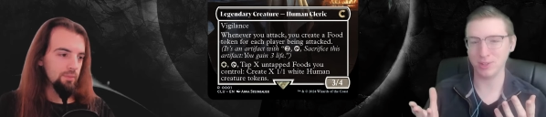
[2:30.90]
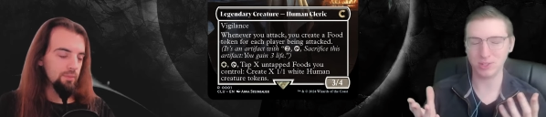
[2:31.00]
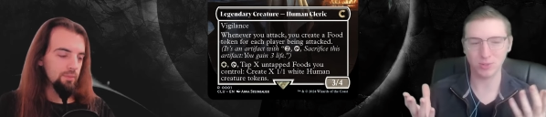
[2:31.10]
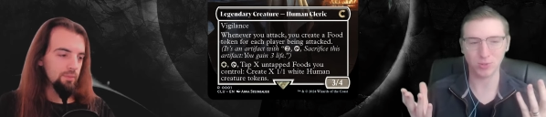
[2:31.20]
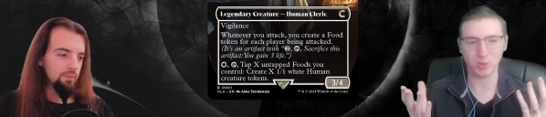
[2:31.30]
Speaker 1: you
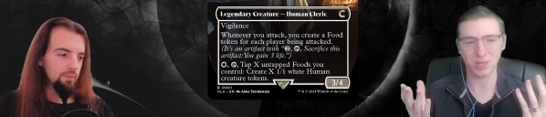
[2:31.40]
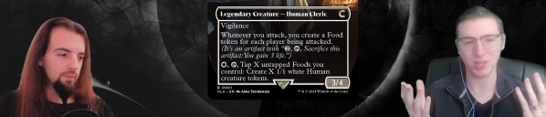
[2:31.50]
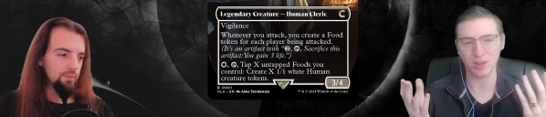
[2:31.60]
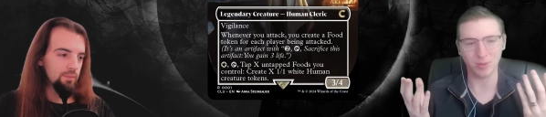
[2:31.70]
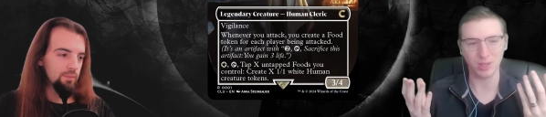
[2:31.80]
swinging out
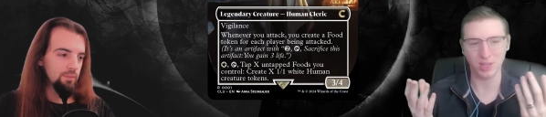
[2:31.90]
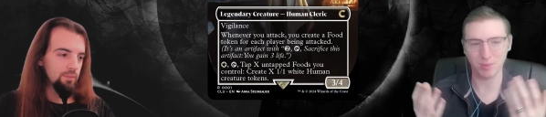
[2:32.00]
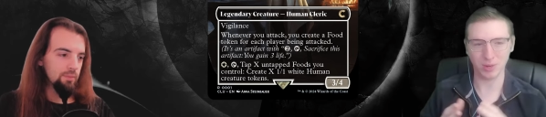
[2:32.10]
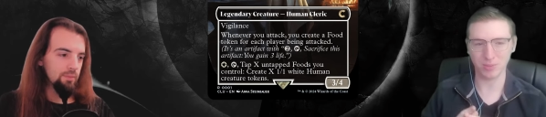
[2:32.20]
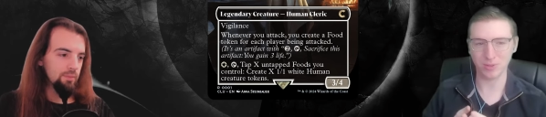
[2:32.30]
with a hate bear
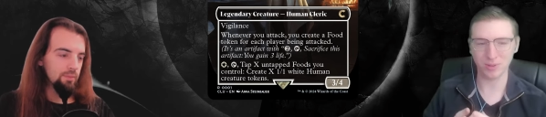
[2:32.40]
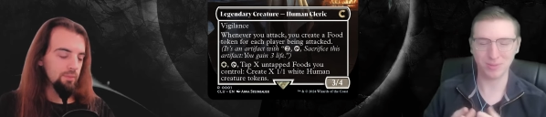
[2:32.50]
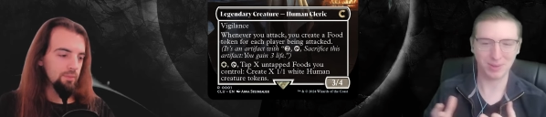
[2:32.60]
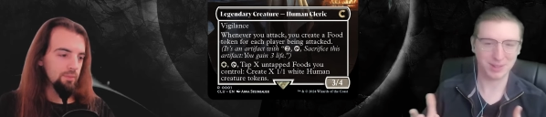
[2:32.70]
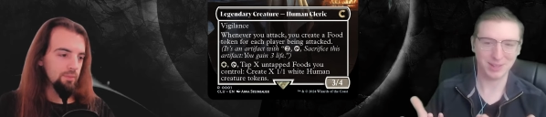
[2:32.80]
board.
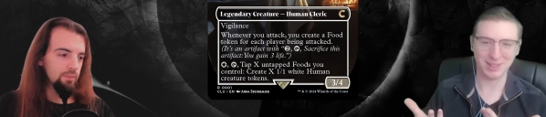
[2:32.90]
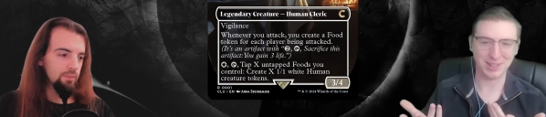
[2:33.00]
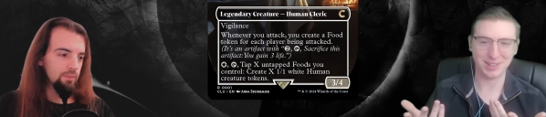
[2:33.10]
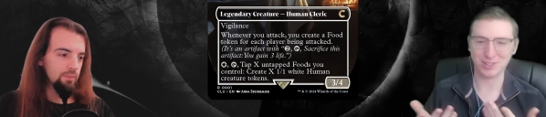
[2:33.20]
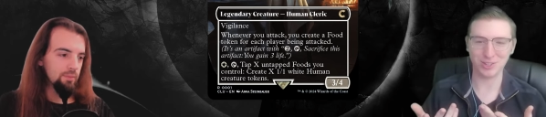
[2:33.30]
Like it
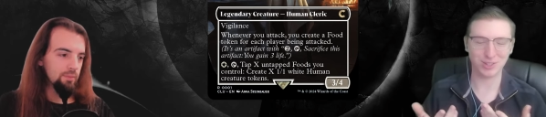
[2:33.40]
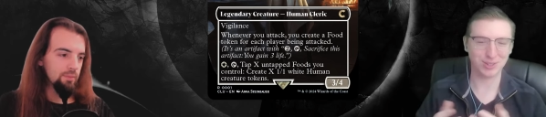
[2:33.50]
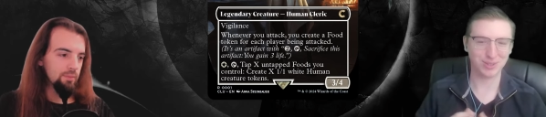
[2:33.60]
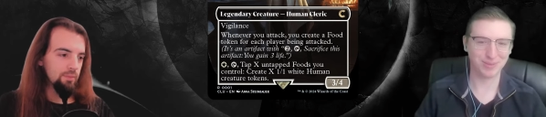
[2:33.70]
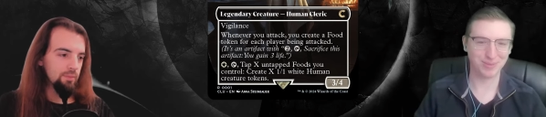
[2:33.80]
just,
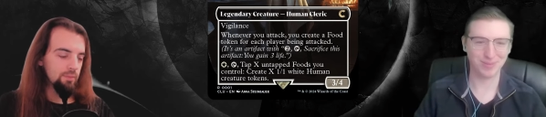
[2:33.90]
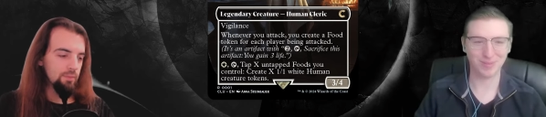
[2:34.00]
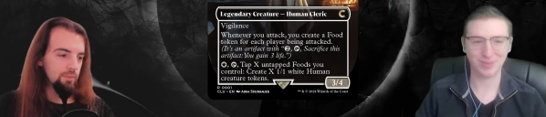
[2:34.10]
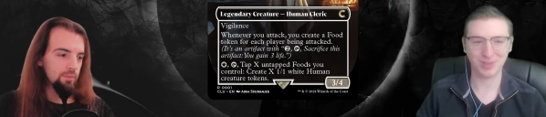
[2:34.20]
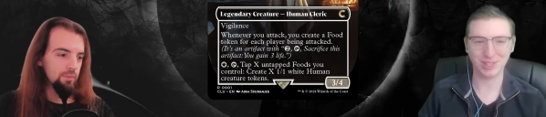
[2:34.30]

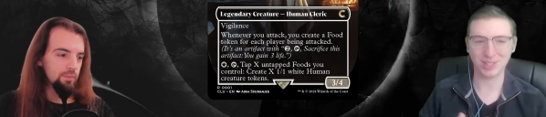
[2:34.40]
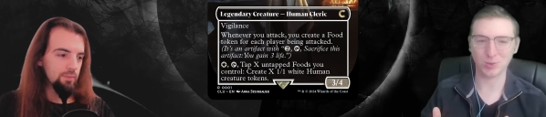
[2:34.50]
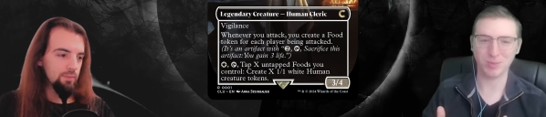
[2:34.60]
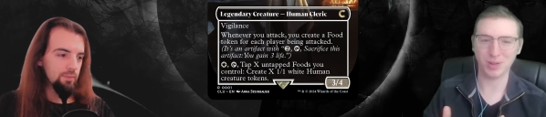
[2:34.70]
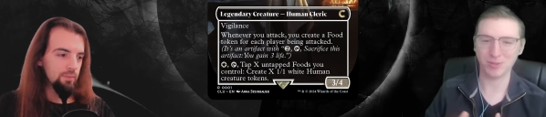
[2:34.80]
it does what
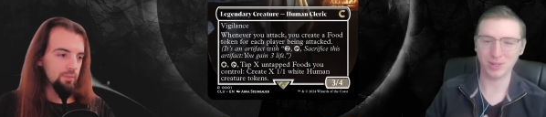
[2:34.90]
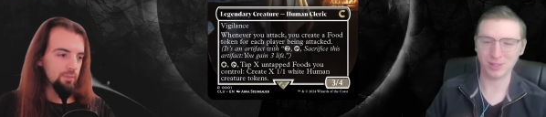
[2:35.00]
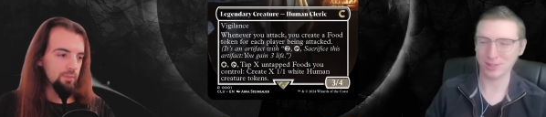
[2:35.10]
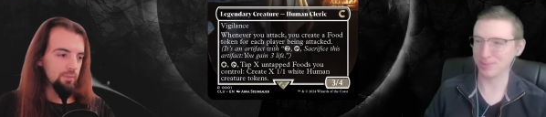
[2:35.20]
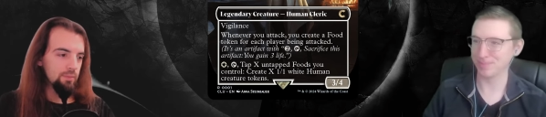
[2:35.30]
Mono White does.
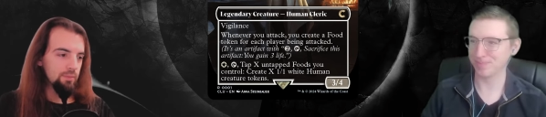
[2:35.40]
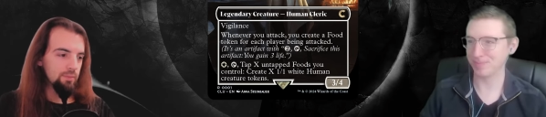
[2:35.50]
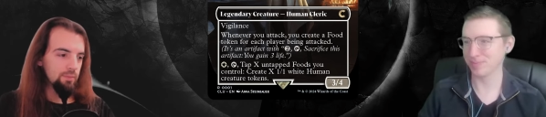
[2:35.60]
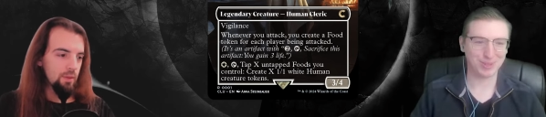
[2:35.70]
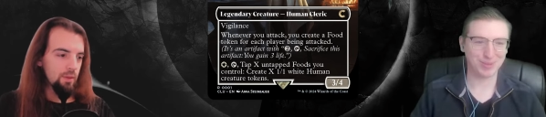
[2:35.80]

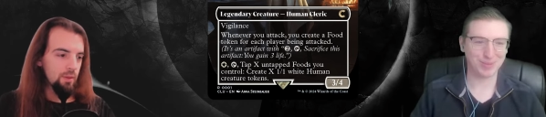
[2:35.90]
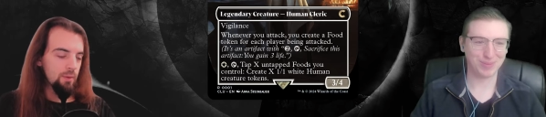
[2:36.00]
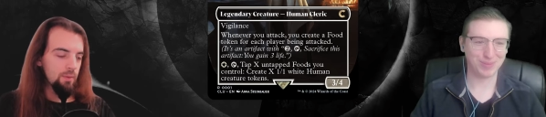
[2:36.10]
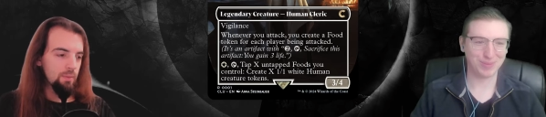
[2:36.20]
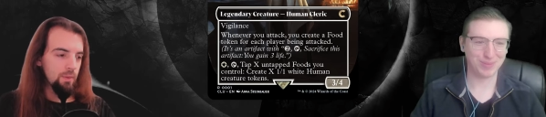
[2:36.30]

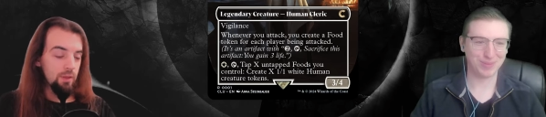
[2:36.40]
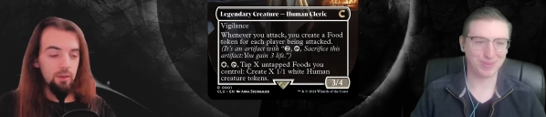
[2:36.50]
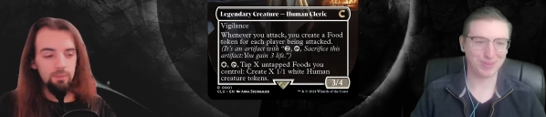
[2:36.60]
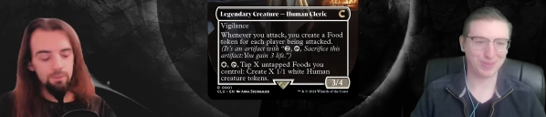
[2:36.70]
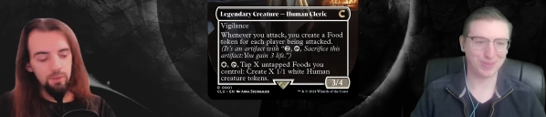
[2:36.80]
Speaker 2: Yeah,
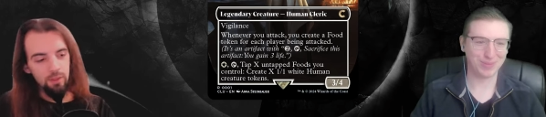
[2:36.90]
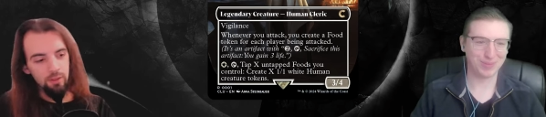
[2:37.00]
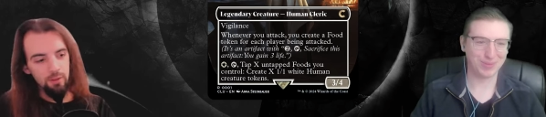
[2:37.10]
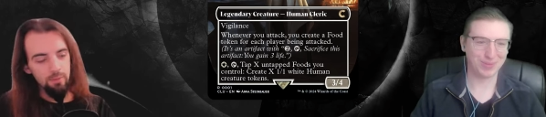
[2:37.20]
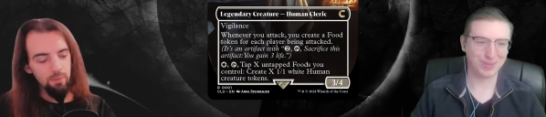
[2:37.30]

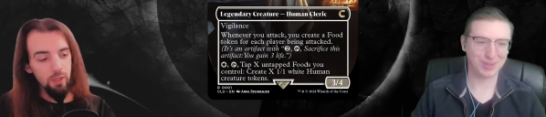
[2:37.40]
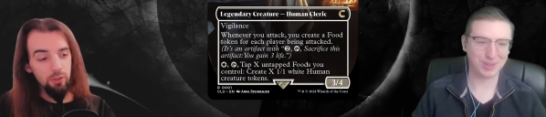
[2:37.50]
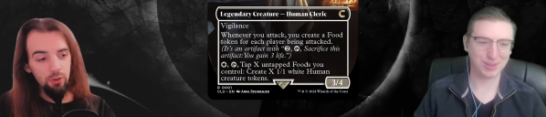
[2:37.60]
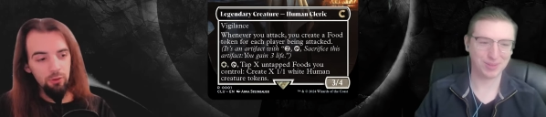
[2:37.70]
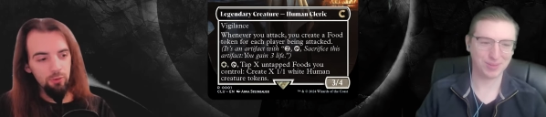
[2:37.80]
um, I don't
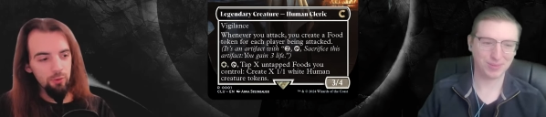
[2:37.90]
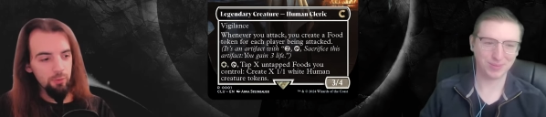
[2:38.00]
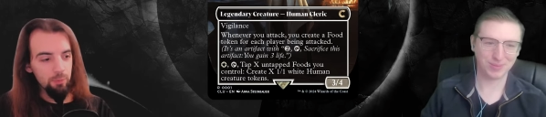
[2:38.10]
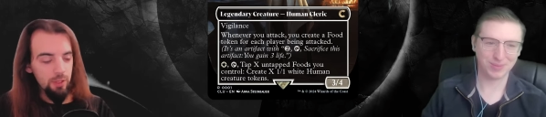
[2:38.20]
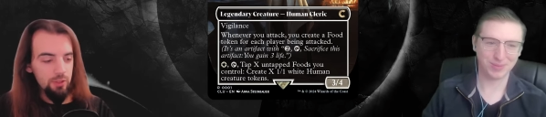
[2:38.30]
know if you've
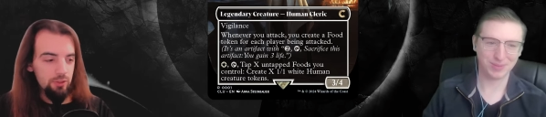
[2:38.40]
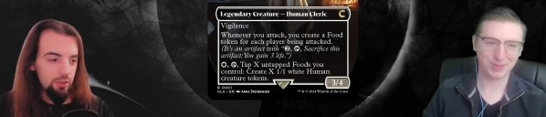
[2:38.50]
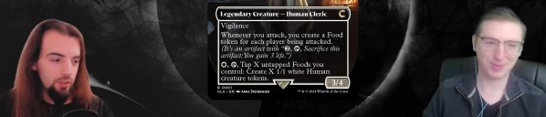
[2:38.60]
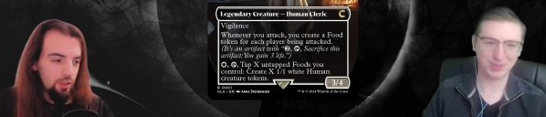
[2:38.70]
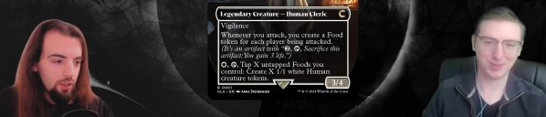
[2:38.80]

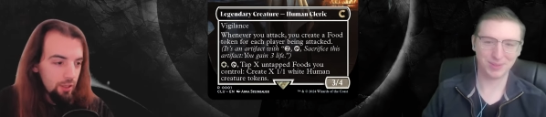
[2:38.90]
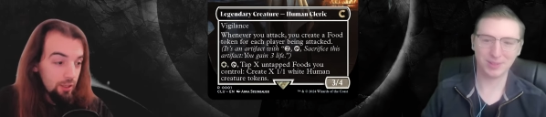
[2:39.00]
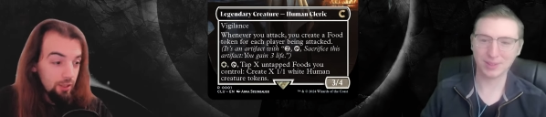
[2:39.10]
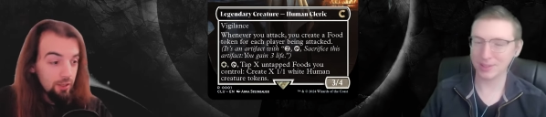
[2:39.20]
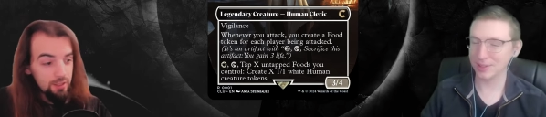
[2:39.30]
mentioned uh,
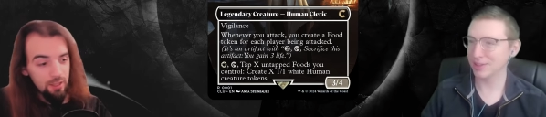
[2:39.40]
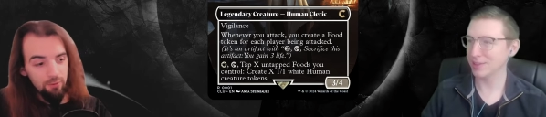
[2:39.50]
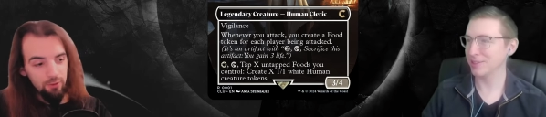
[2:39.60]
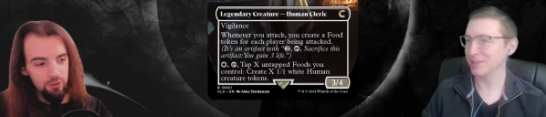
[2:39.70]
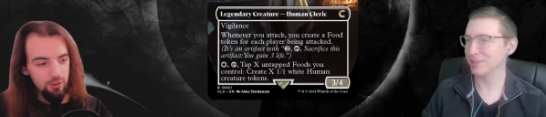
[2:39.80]
it does have
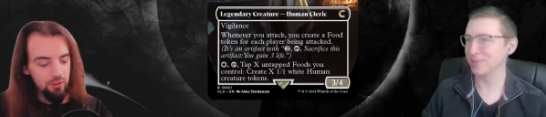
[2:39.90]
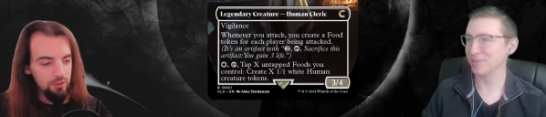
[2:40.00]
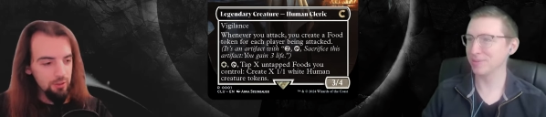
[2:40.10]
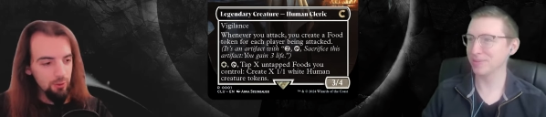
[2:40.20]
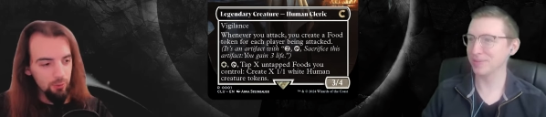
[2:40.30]
vigilance,
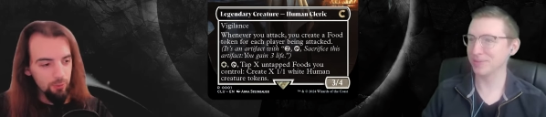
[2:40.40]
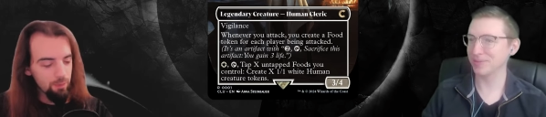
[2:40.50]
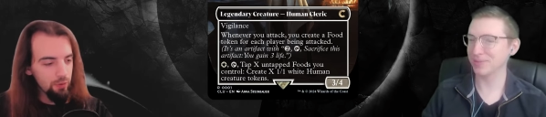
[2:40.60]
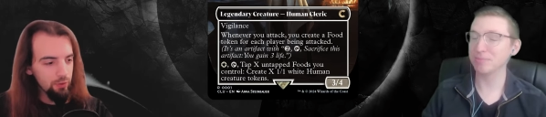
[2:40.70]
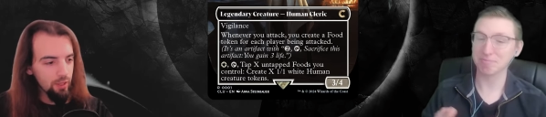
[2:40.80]
so
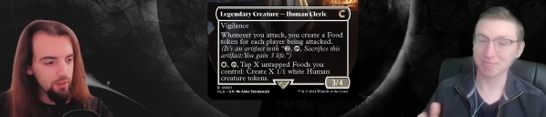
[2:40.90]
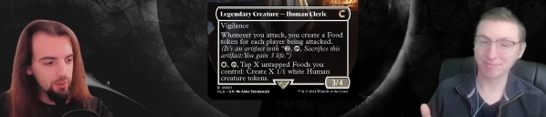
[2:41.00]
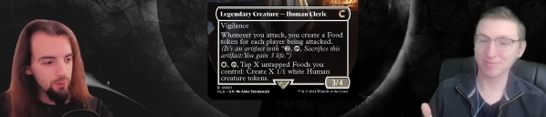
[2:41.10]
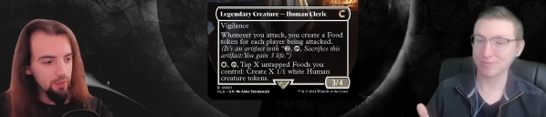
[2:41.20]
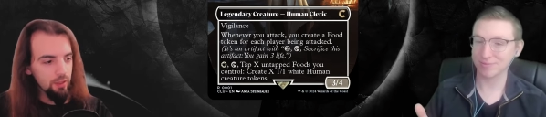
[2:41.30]
you can
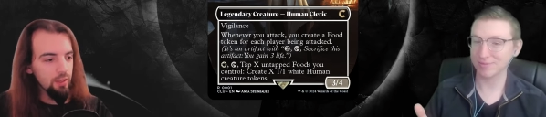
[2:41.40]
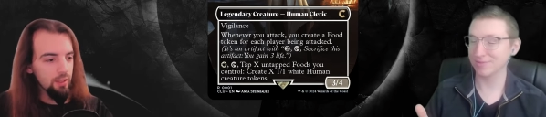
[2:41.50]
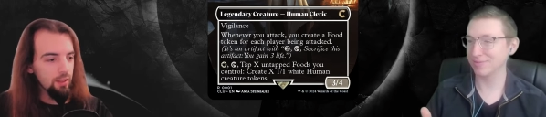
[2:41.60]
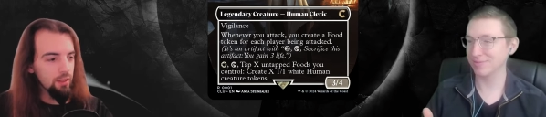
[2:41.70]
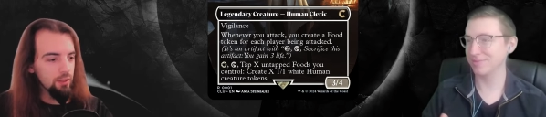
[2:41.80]
swing in
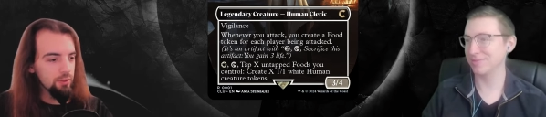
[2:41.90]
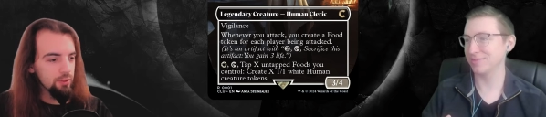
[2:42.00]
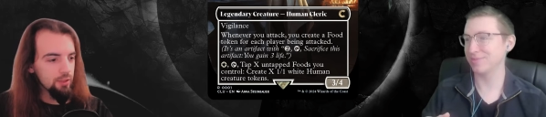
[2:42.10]
and then use